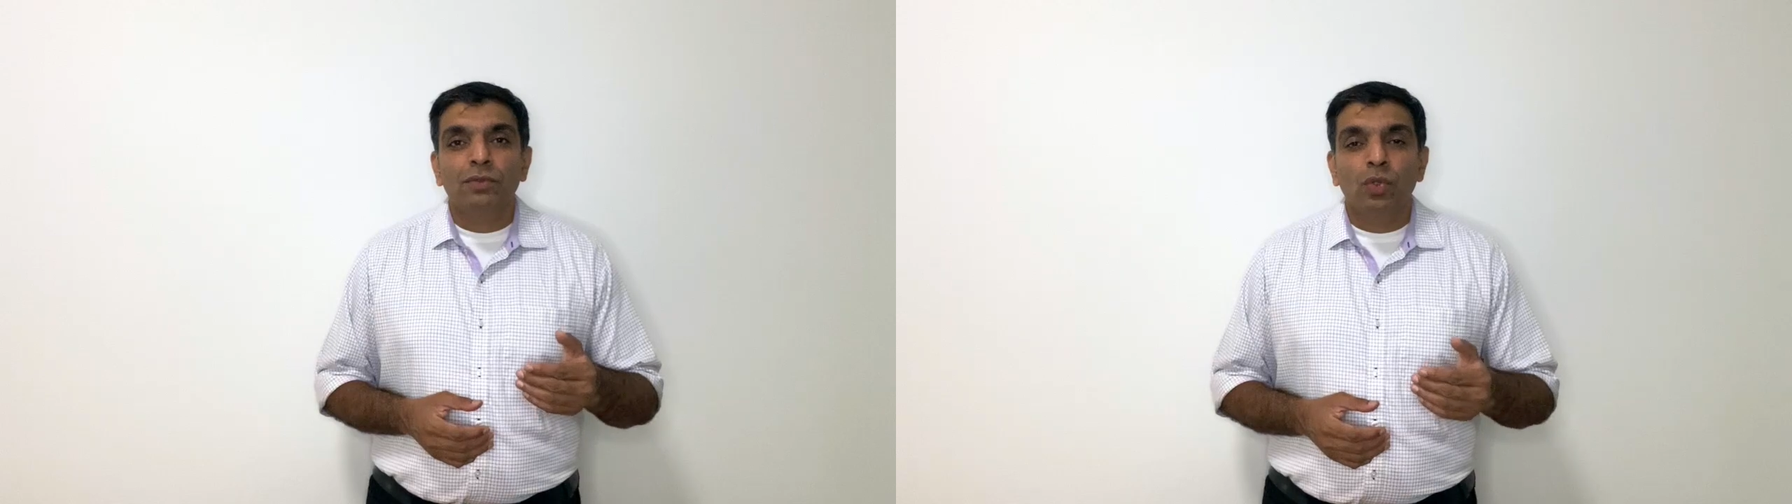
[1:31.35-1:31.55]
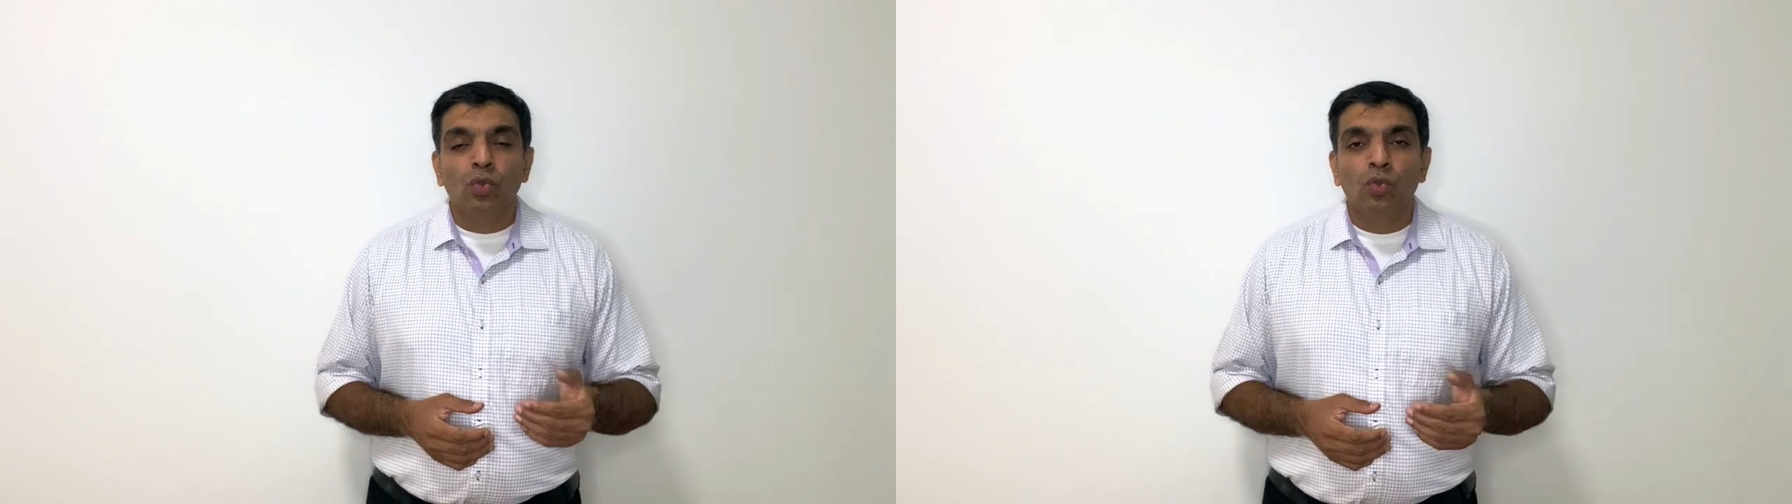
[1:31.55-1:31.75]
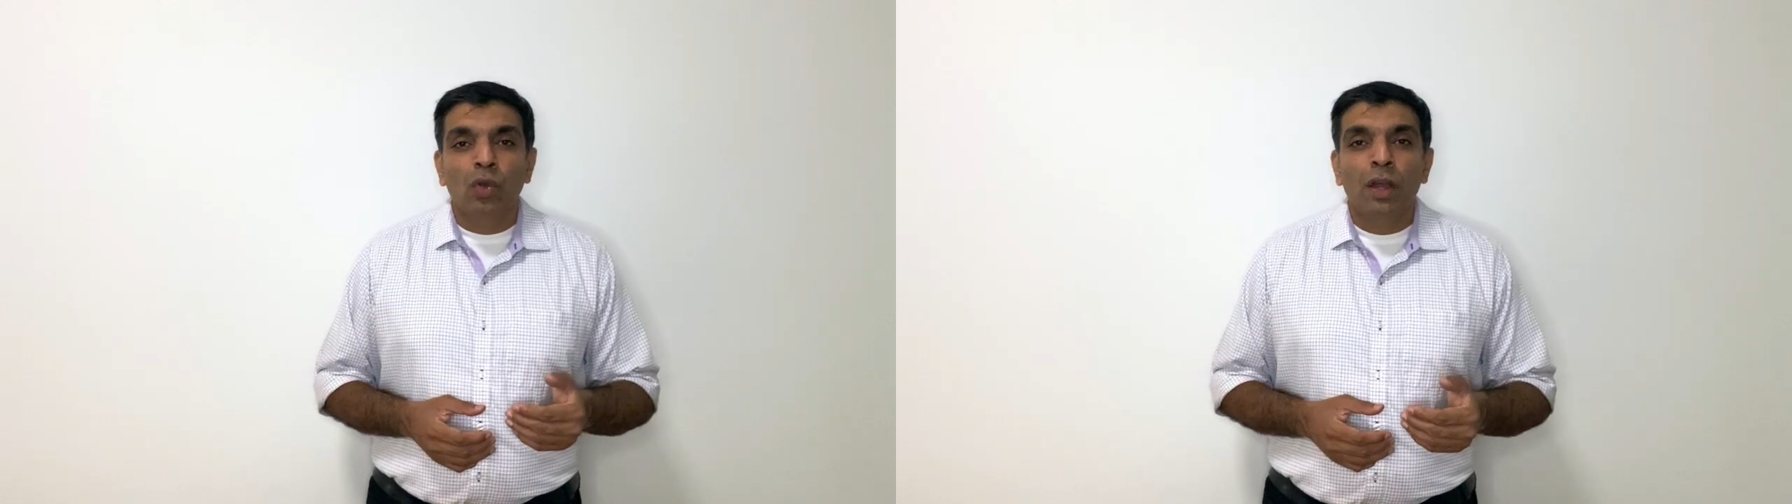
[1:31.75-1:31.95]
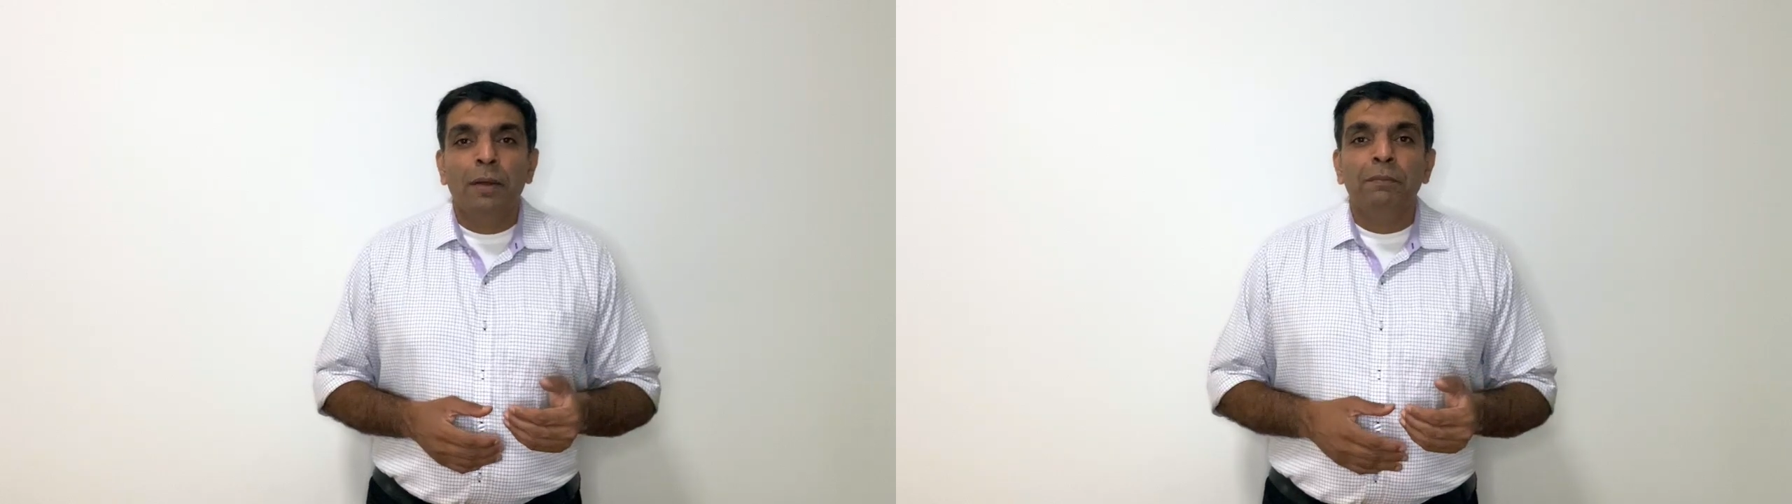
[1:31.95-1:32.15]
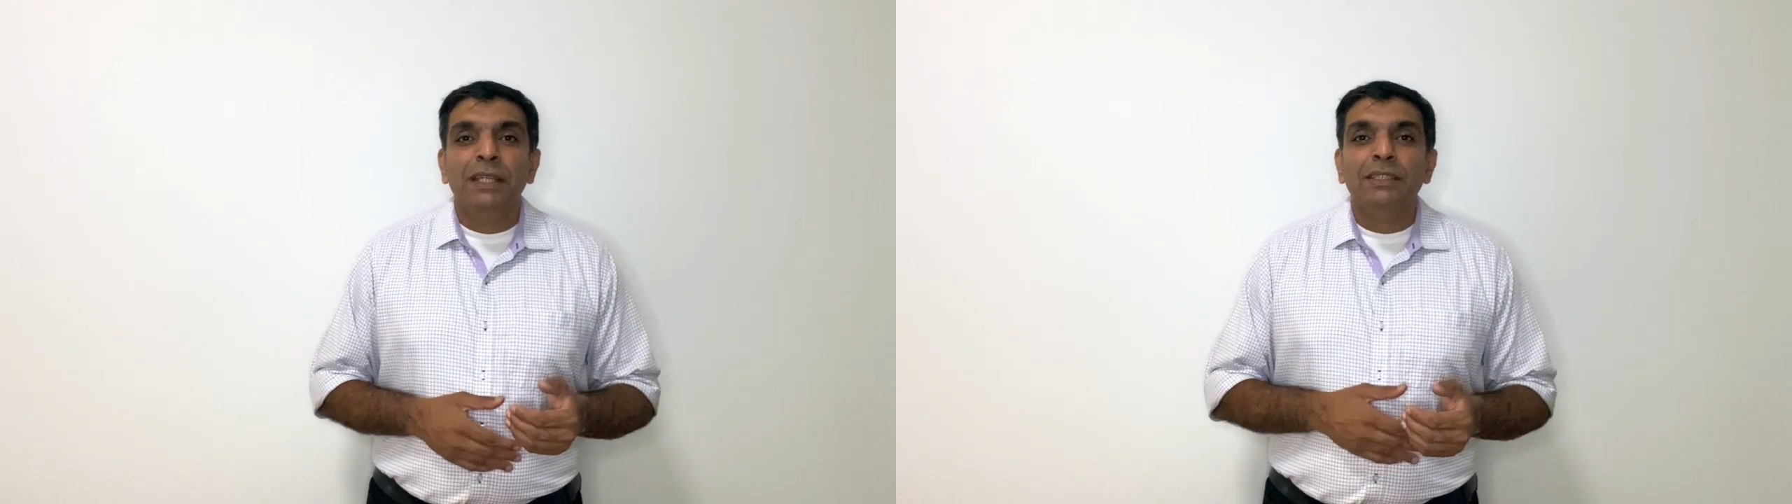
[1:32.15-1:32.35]
2
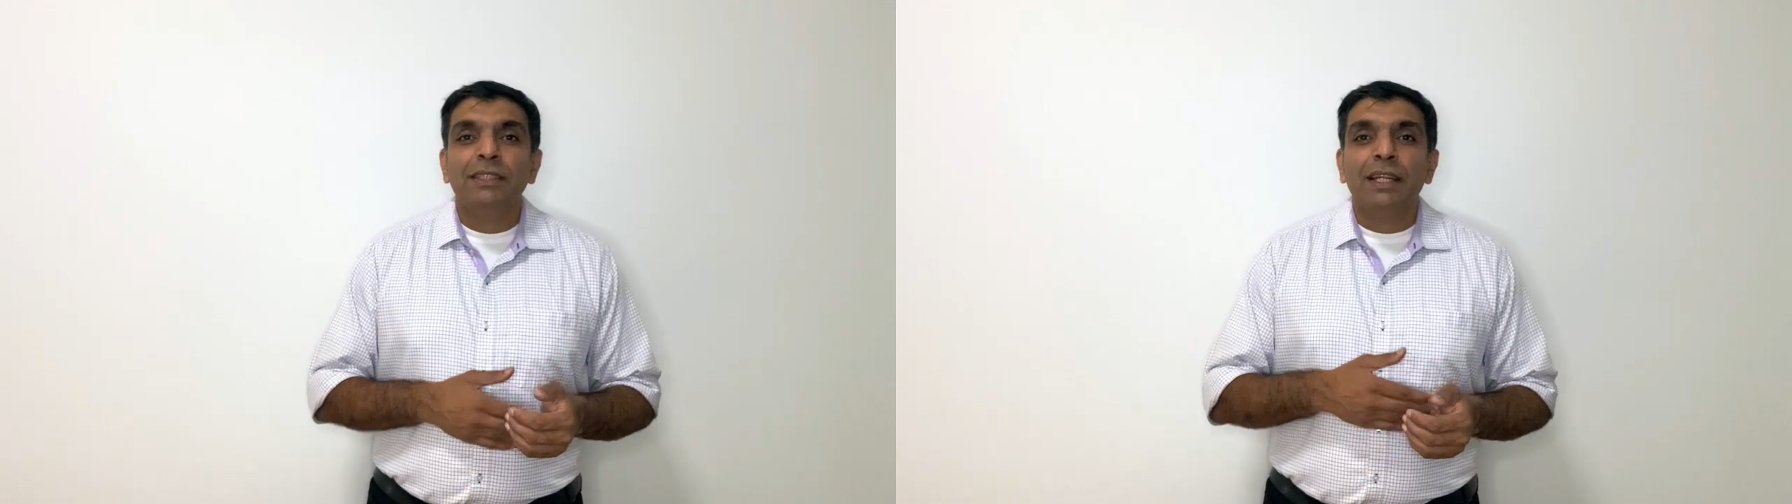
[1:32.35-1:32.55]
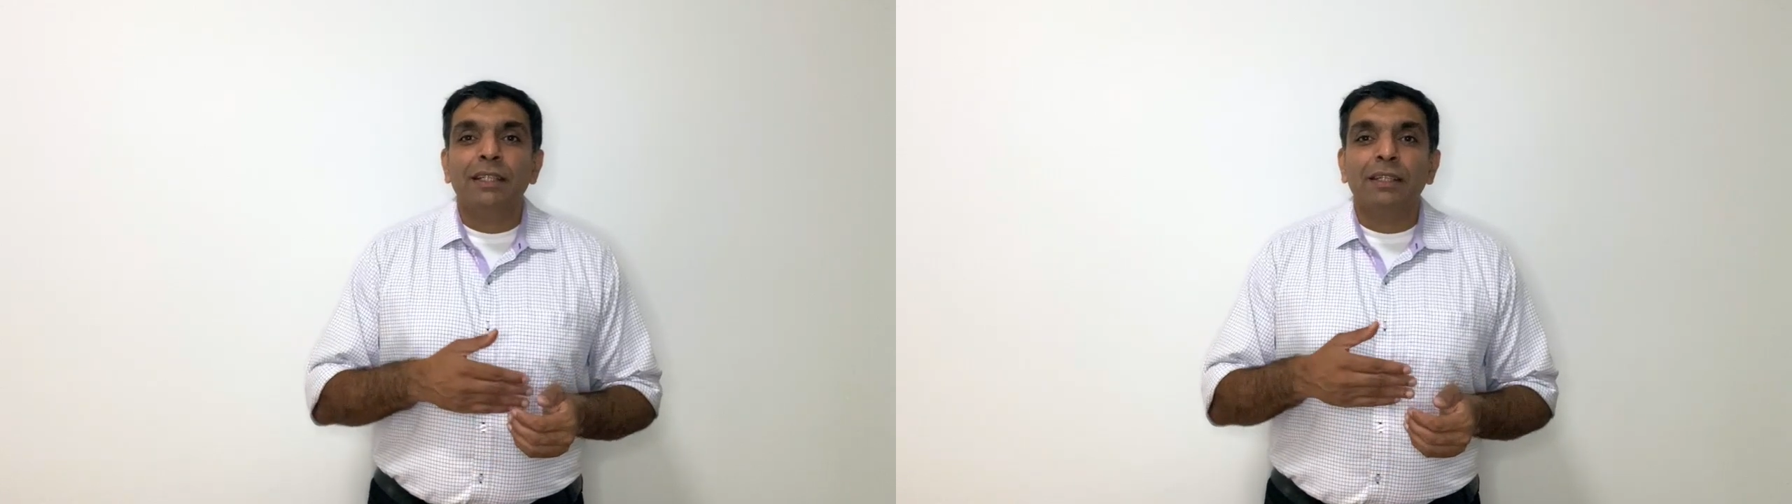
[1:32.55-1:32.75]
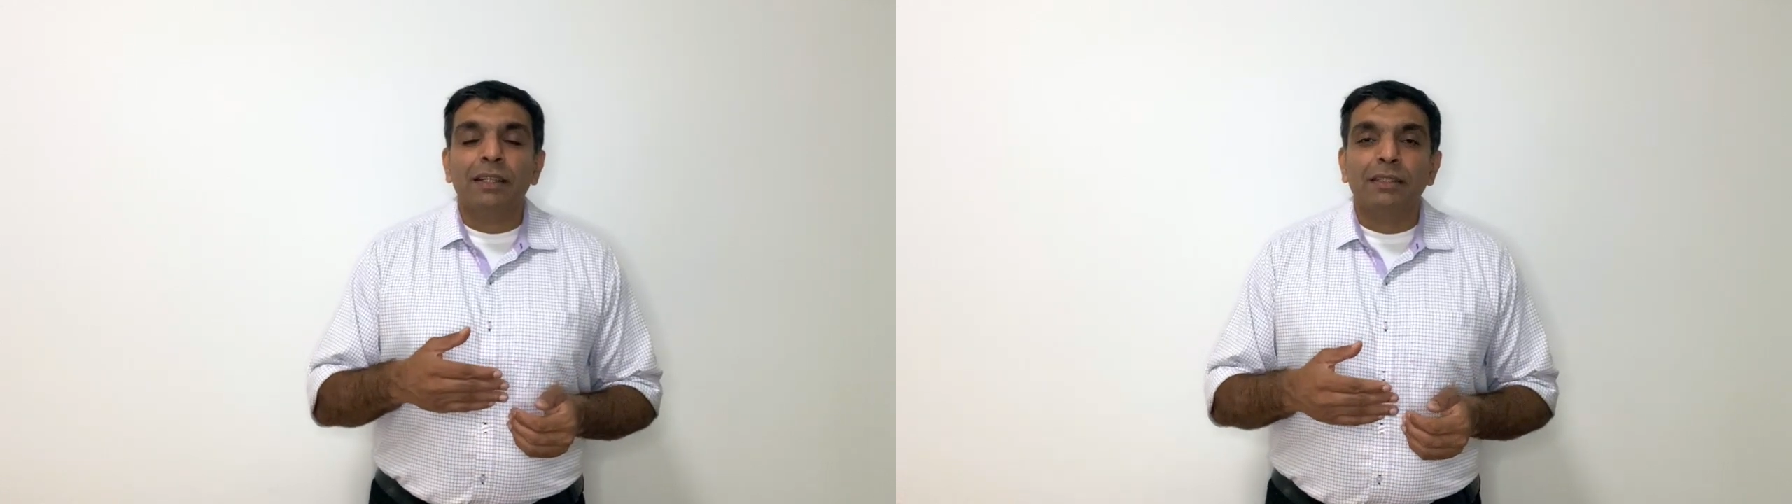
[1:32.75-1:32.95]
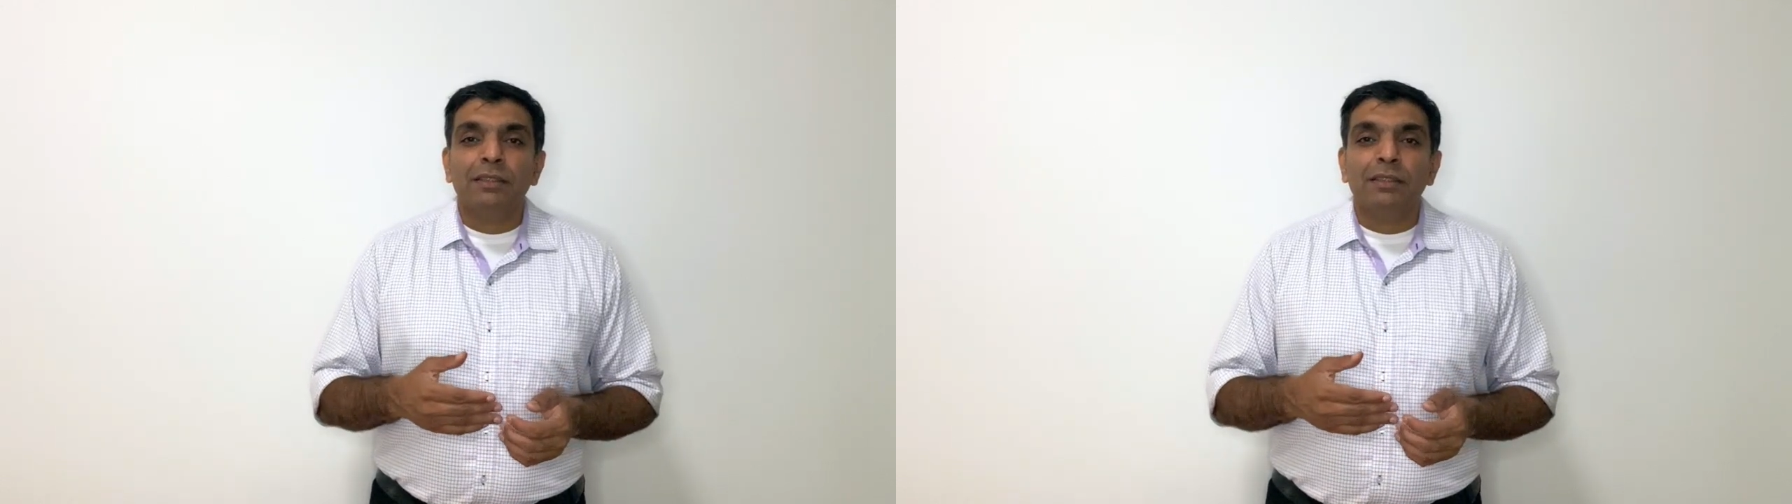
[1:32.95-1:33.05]
means that the